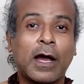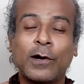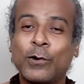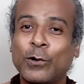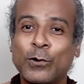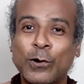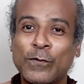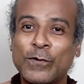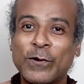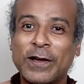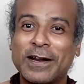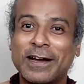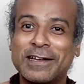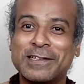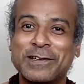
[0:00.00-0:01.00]
I don't owe you
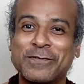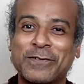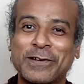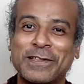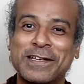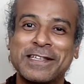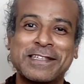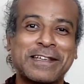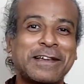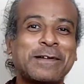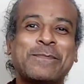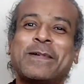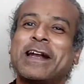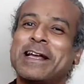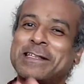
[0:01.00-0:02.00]
an answer for
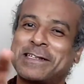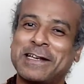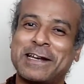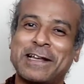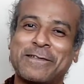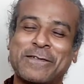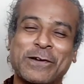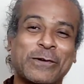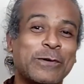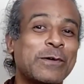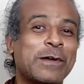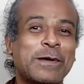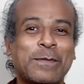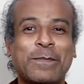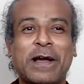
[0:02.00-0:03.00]
this, but I still love you.
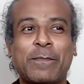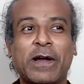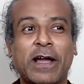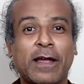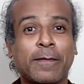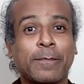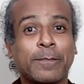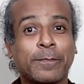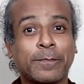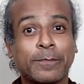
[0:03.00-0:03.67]
Bye-bye.